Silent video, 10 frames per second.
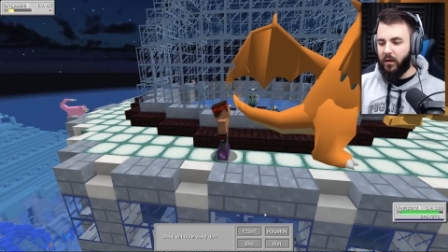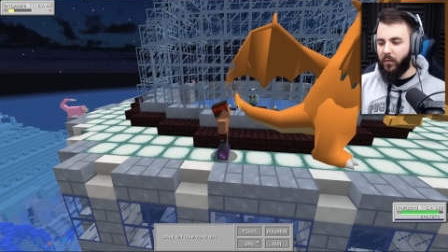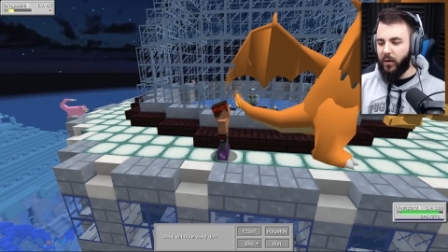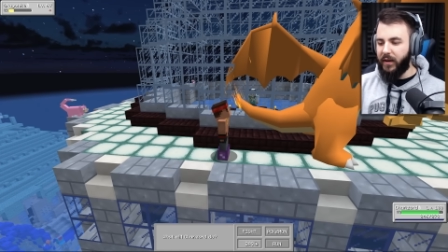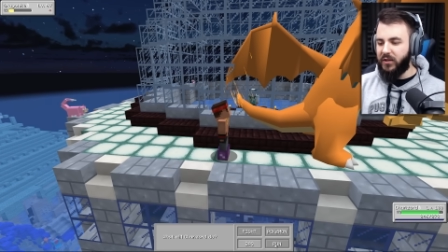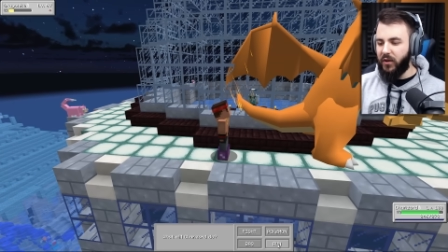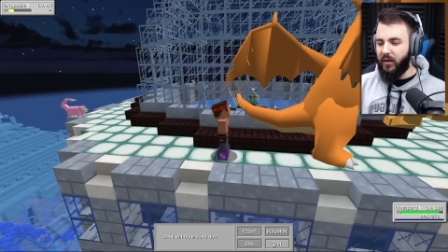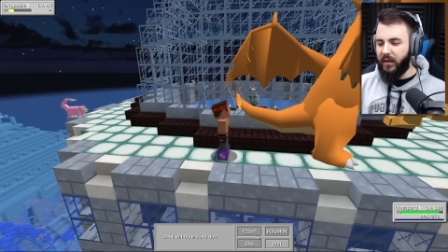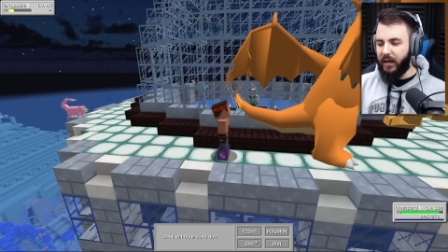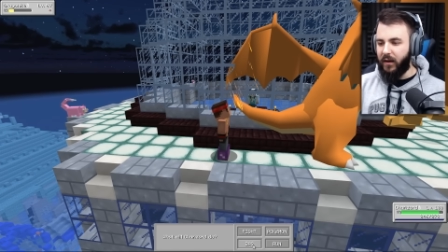What do I do
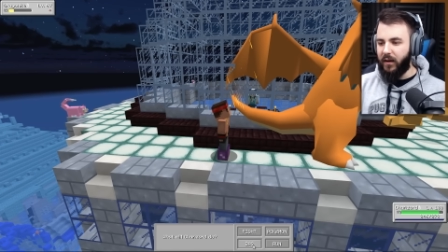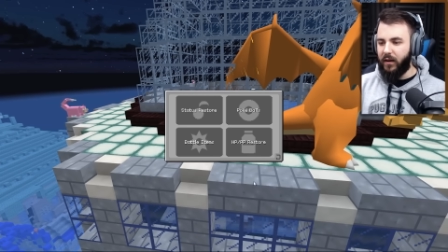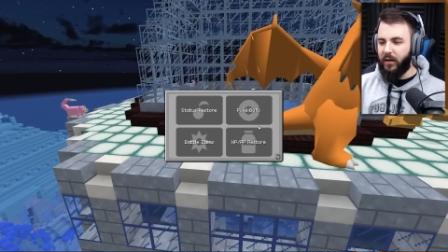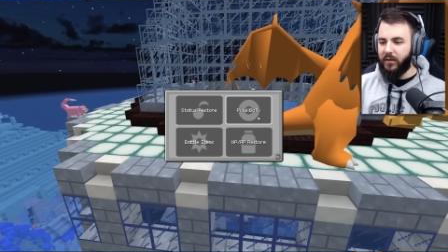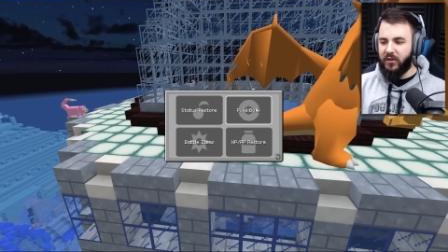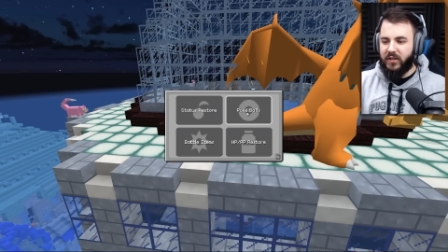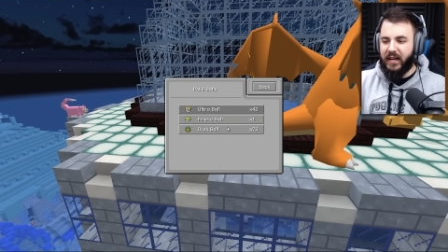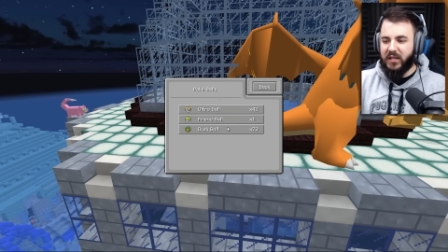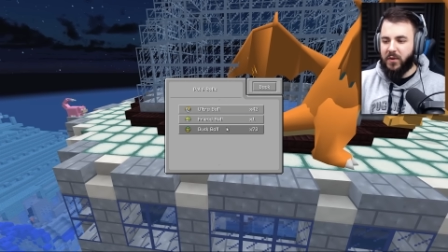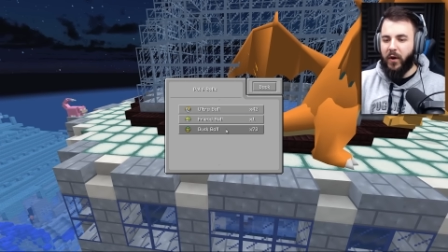then? Just
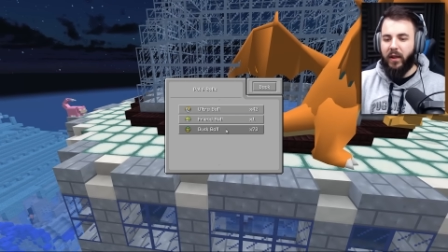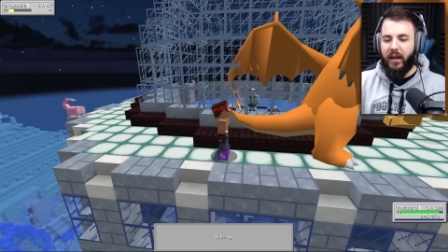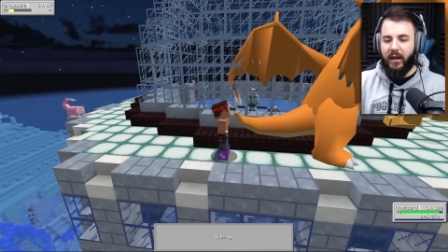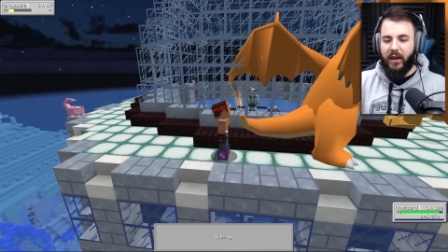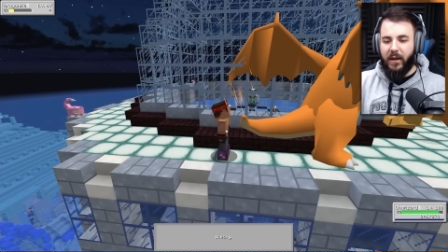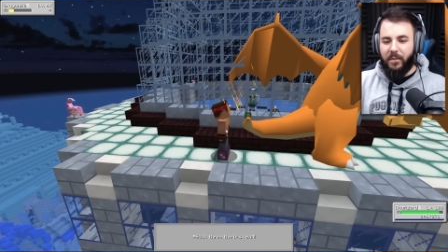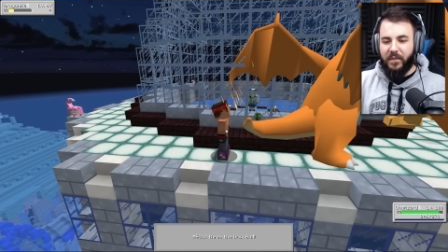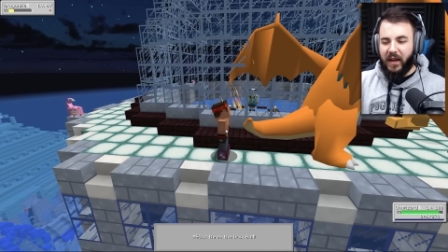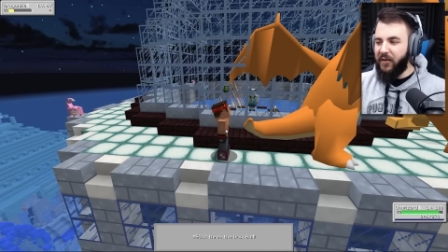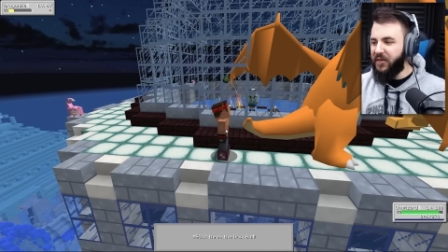Dusk Ball it?
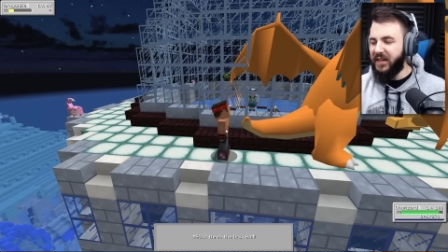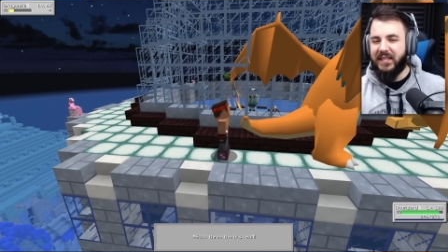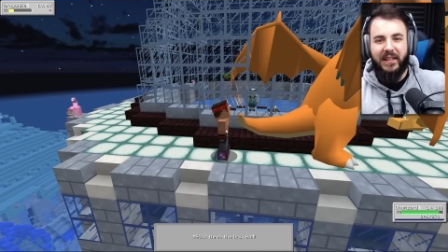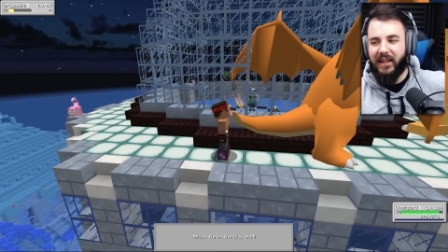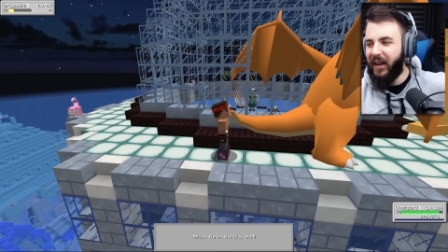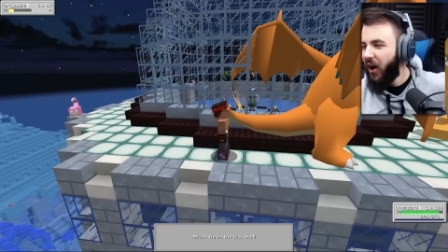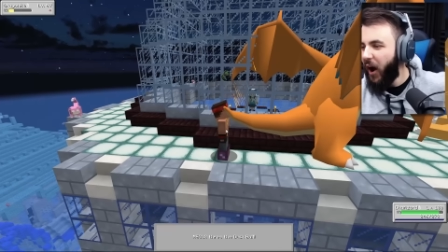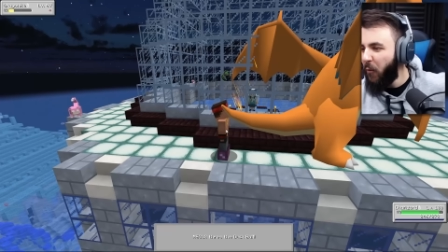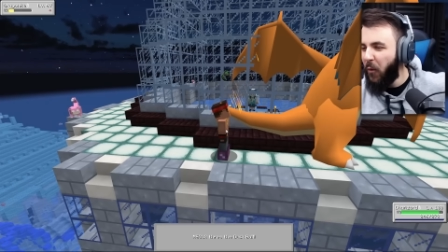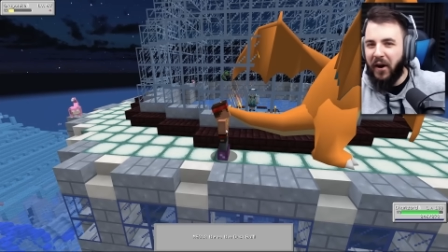If this is...
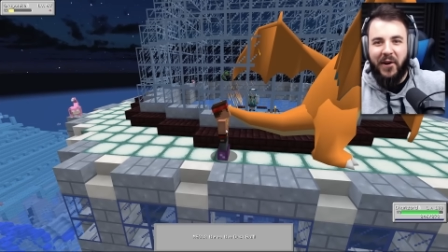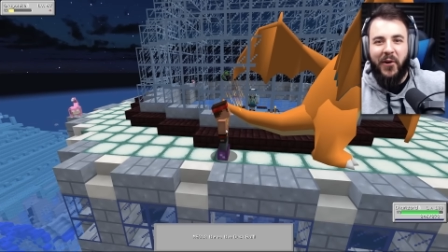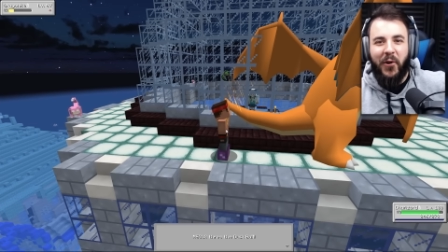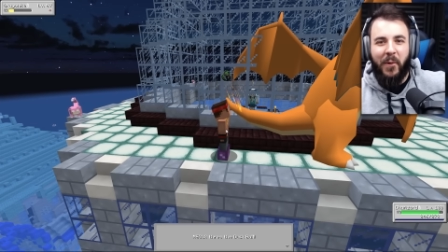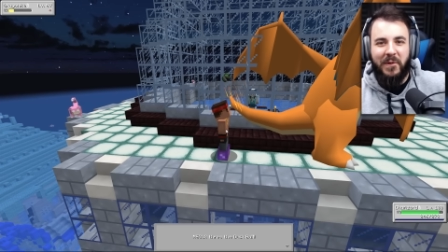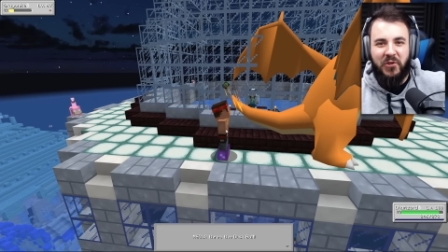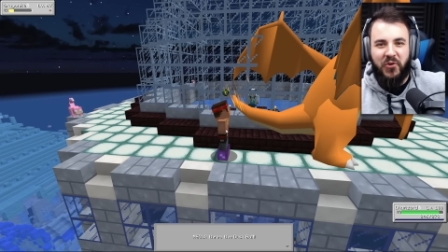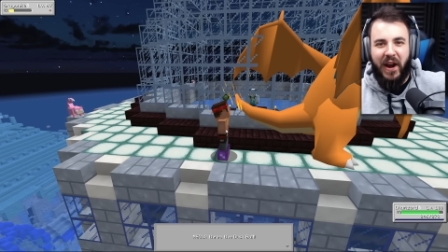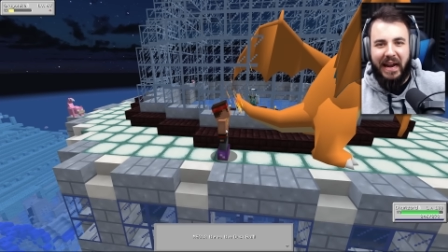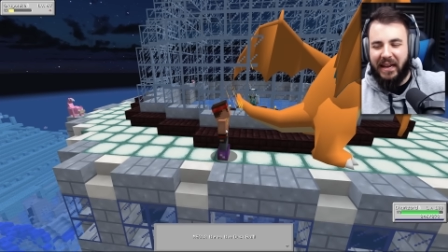I want an enormous
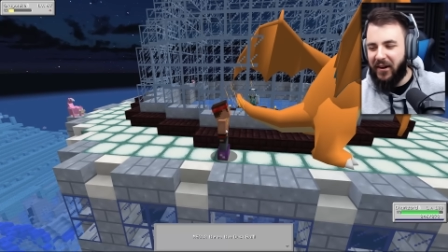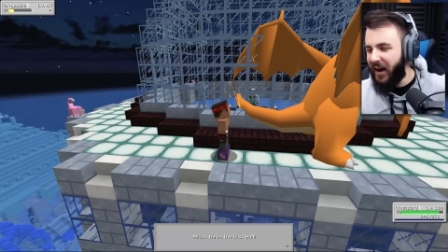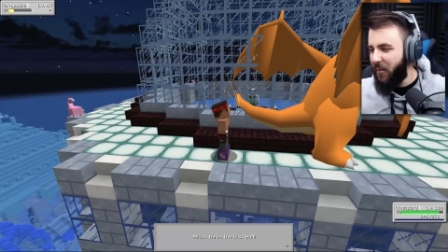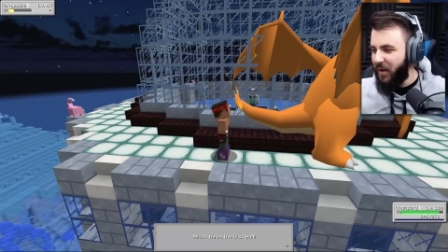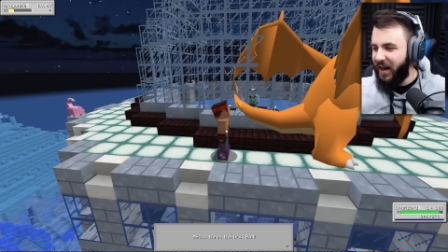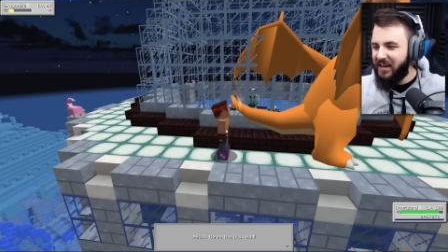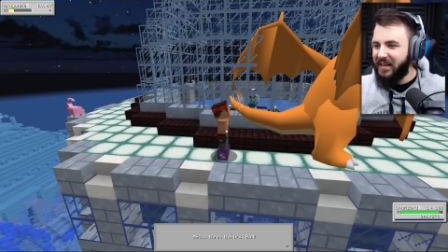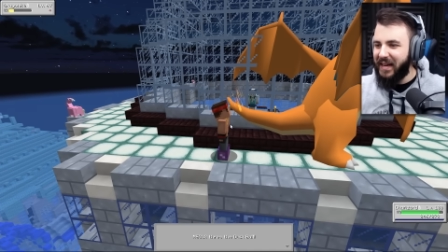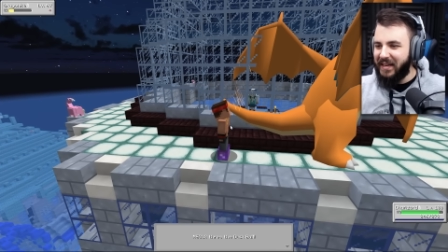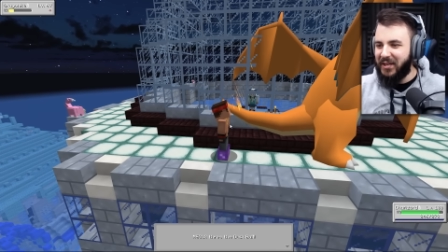Dragonite, man. You
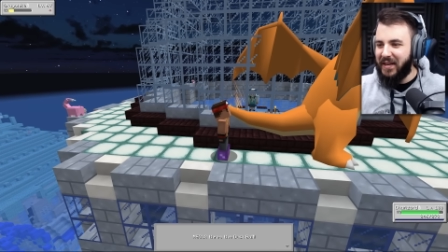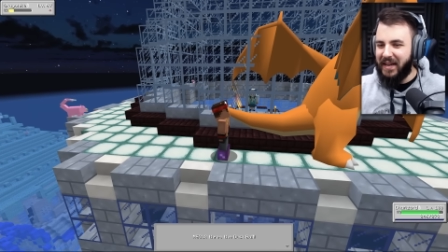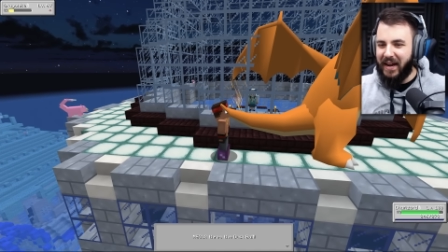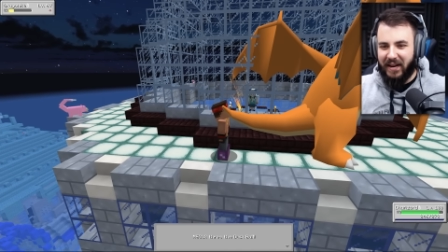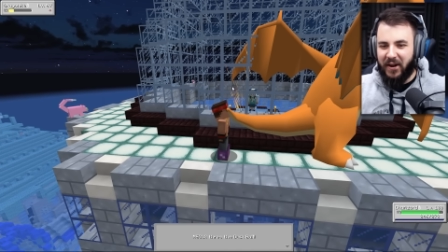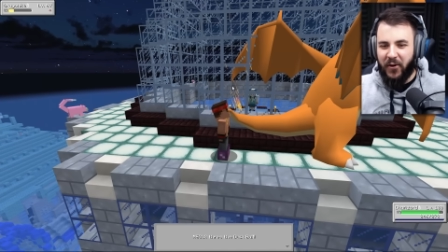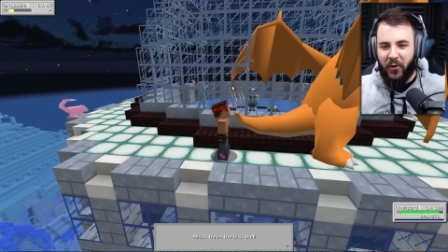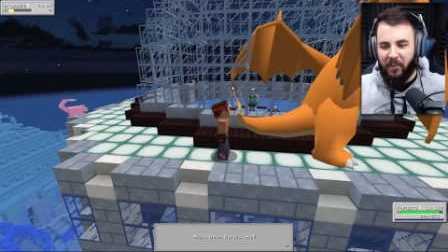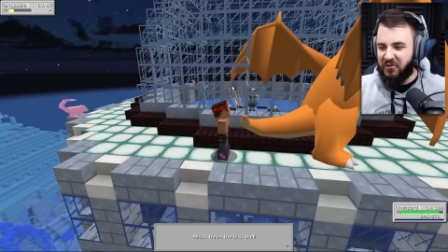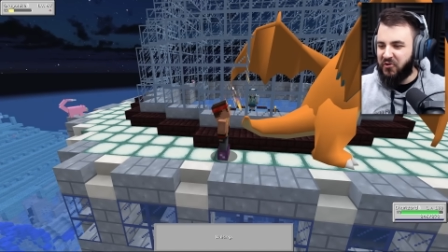can't turn down an
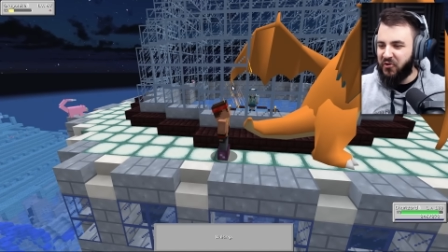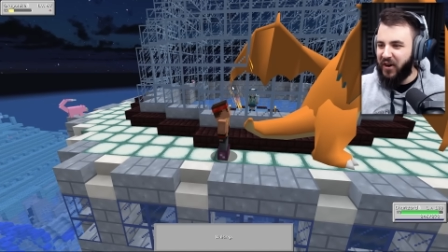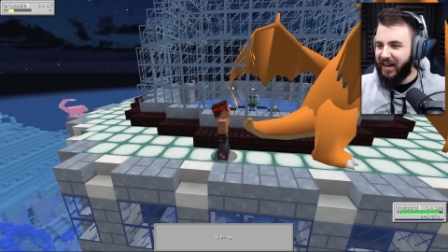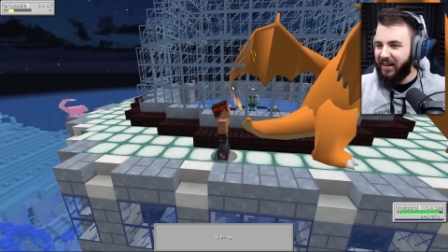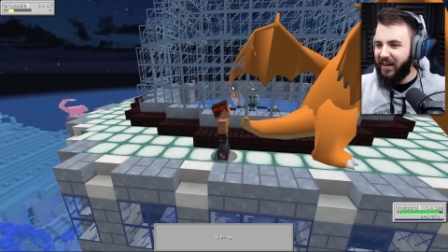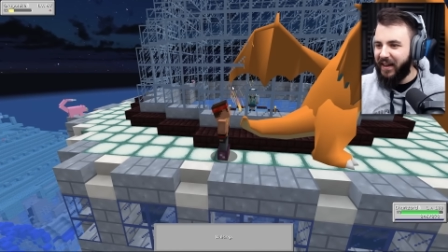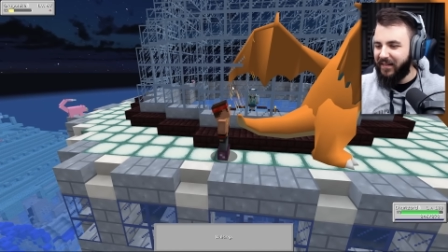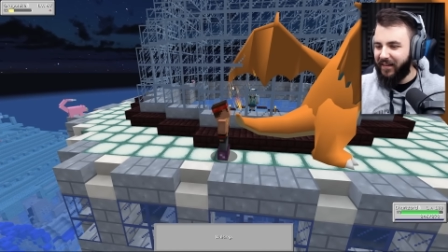enormous Dragonite.